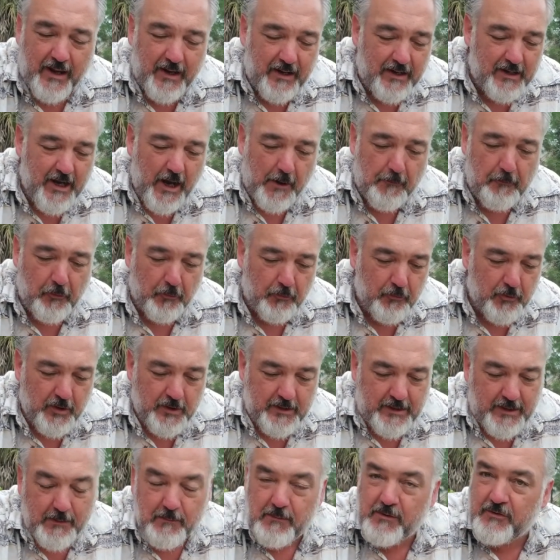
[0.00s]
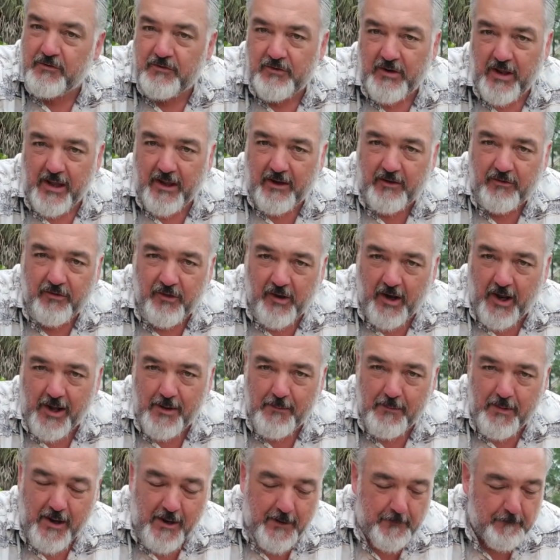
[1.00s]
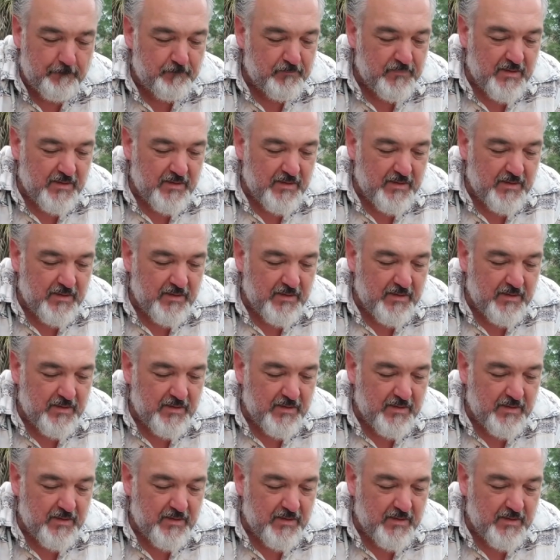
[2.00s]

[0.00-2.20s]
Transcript: A couple rookie mistakes that I made.